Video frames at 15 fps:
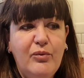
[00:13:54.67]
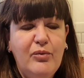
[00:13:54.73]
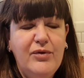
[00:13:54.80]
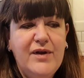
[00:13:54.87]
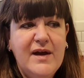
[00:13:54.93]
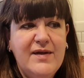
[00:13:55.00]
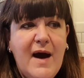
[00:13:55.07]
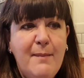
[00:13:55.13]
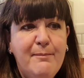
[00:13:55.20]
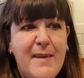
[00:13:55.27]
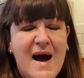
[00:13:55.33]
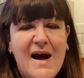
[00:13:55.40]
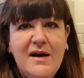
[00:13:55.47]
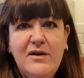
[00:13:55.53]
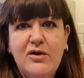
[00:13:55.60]
that
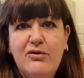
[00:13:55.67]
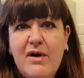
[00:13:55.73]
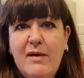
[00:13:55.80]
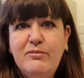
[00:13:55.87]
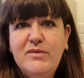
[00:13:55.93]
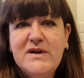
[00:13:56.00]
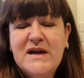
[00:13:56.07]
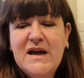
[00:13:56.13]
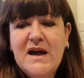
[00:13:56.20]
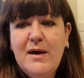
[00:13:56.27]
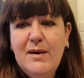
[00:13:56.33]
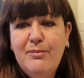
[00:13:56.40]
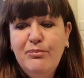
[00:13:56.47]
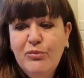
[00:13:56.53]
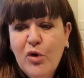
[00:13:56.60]
man crammed
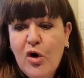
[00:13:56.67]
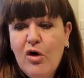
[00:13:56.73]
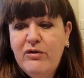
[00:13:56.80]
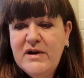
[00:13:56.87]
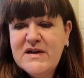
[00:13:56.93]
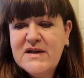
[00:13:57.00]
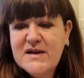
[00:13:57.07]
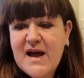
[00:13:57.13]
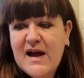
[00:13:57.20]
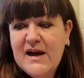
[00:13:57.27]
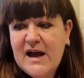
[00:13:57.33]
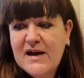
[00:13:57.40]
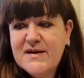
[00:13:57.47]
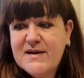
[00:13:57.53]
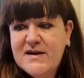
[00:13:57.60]
more into that
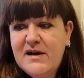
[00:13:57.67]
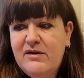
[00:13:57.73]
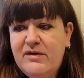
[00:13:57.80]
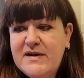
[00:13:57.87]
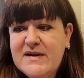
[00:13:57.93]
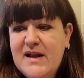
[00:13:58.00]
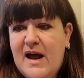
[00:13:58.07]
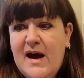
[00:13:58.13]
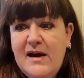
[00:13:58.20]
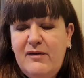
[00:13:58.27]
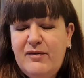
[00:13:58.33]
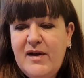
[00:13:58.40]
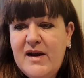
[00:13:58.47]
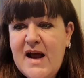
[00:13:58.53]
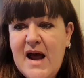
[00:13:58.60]
last year of his life
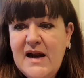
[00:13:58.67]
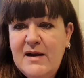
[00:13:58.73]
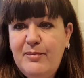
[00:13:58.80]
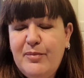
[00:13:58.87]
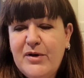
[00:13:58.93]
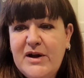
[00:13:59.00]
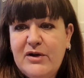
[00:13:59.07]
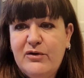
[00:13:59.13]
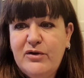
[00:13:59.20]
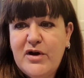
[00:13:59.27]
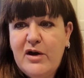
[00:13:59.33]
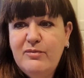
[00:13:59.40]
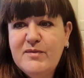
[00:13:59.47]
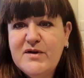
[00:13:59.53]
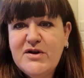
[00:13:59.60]
than anybody could
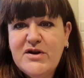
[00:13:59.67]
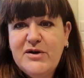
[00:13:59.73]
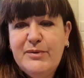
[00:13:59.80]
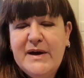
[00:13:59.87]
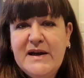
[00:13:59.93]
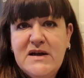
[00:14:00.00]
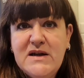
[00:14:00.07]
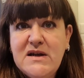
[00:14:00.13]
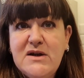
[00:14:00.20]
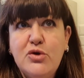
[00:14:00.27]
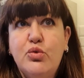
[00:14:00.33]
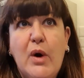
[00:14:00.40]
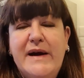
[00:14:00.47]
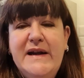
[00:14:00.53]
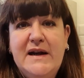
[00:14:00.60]
hope to do in
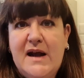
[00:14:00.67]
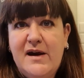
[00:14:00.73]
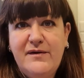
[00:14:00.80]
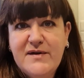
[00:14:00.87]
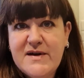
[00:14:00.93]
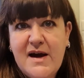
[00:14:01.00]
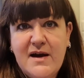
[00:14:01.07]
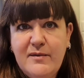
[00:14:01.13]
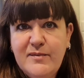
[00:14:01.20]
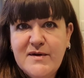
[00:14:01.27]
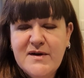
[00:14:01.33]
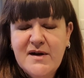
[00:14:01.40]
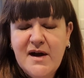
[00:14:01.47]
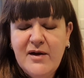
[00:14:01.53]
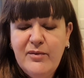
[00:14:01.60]
20 lifetimes,
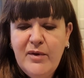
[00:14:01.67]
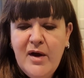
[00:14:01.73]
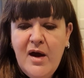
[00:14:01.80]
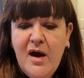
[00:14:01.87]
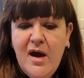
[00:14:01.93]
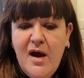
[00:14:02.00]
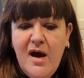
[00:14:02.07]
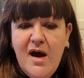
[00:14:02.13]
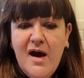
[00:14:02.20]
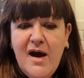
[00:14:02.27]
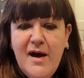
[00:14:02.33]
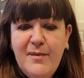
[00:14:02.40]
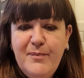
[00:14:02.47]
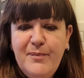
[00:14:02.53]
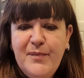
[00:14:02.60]
you know.
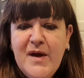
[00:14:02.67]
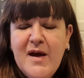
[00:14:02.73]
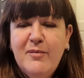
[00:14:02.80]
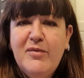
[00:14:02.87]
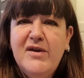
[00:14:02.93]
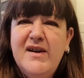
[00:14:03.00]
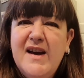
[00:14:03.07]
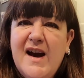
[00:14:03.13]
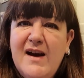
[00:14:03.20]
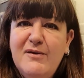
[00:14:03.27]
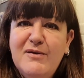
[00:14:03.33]
But yeah, it